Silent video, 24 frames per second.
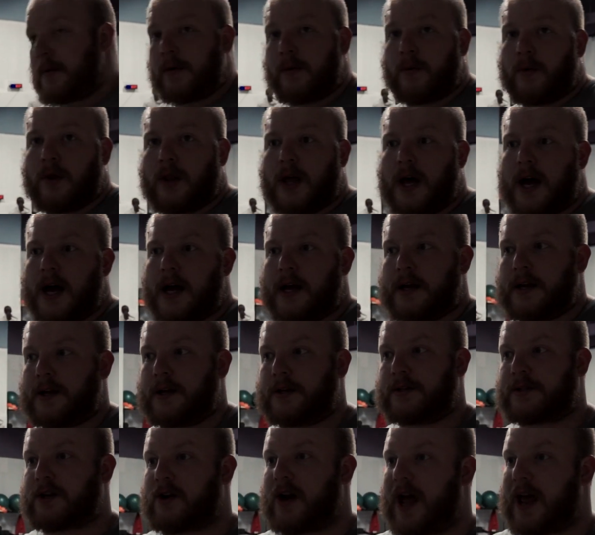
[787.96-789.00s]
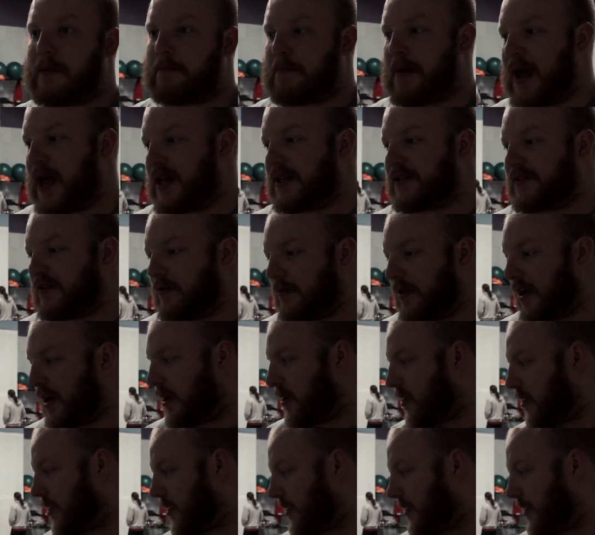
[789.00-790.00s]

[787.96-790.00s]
We'll start adding bands from there.